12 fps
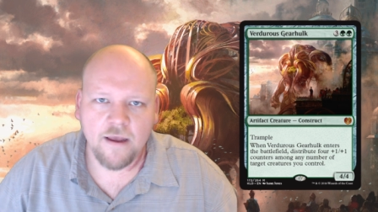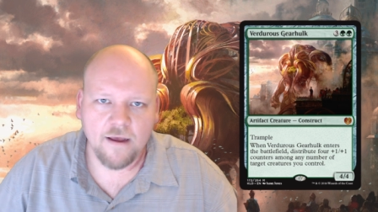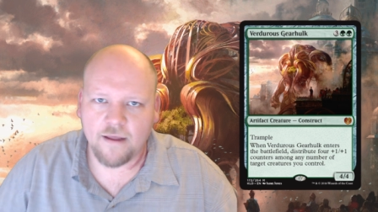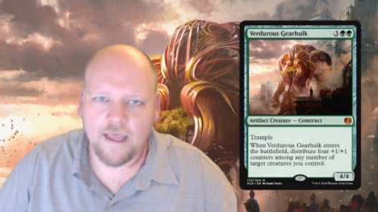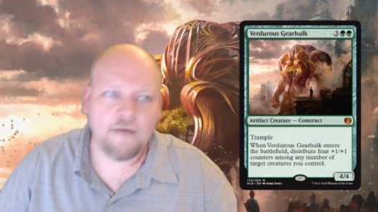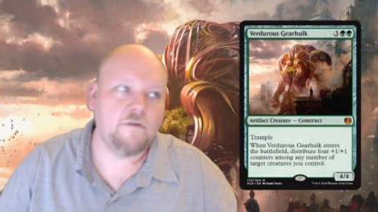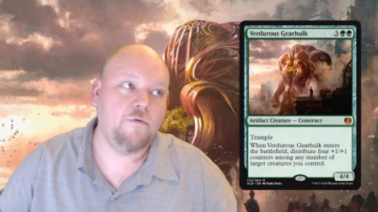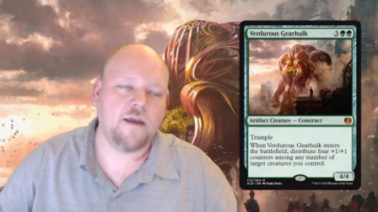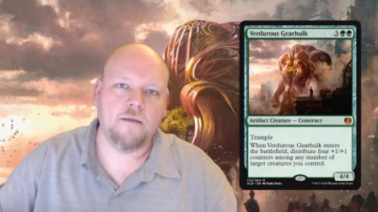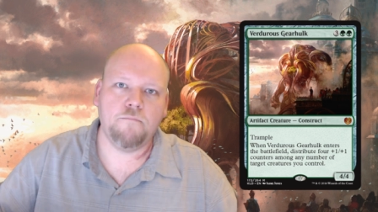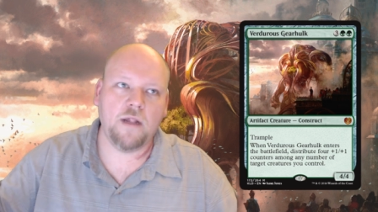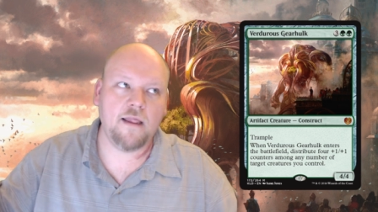Uh, that one went
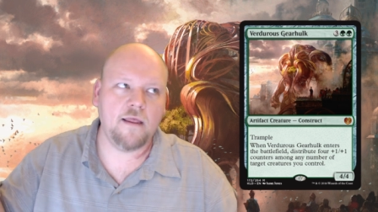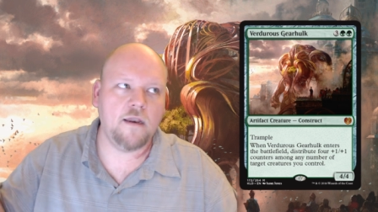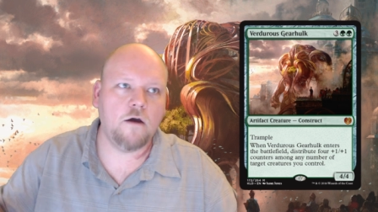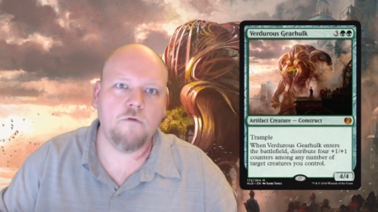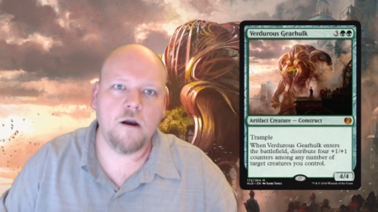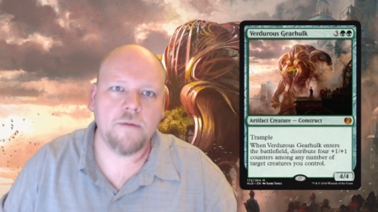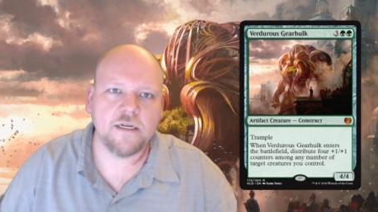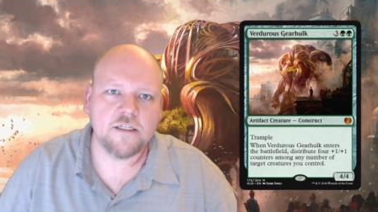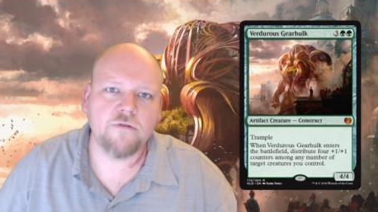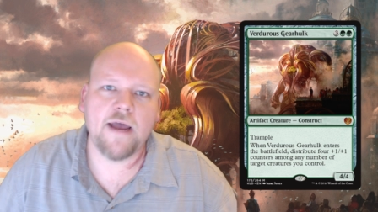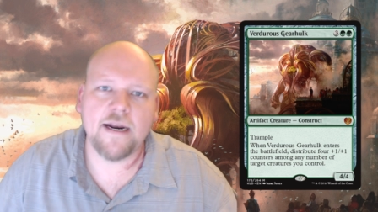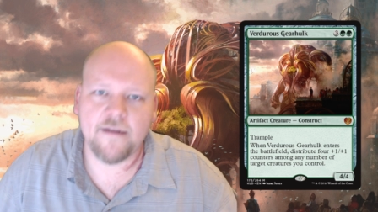completely nowhere because
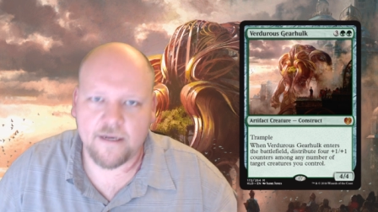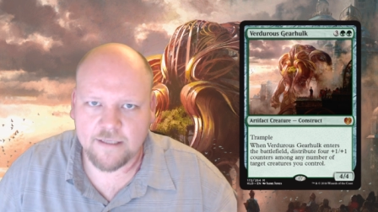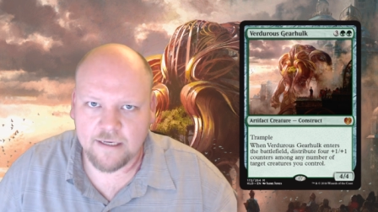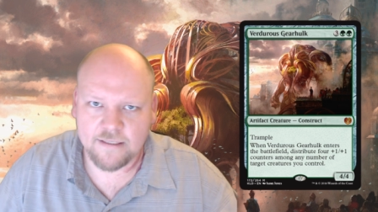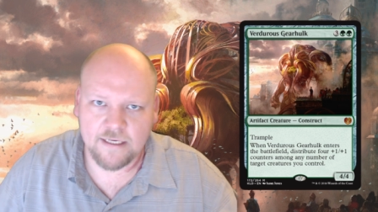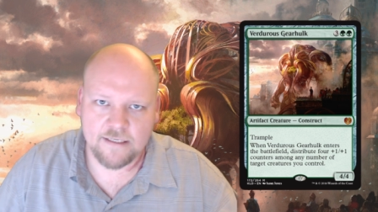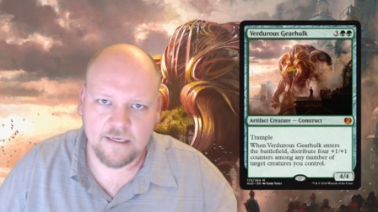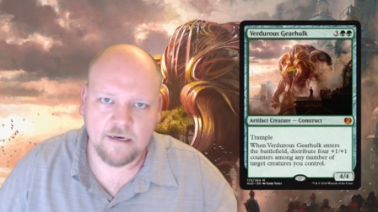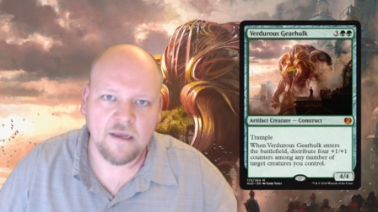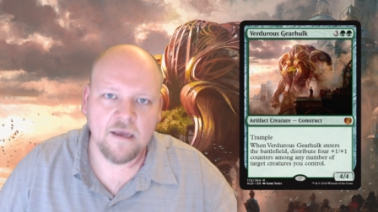Thragtusk existed.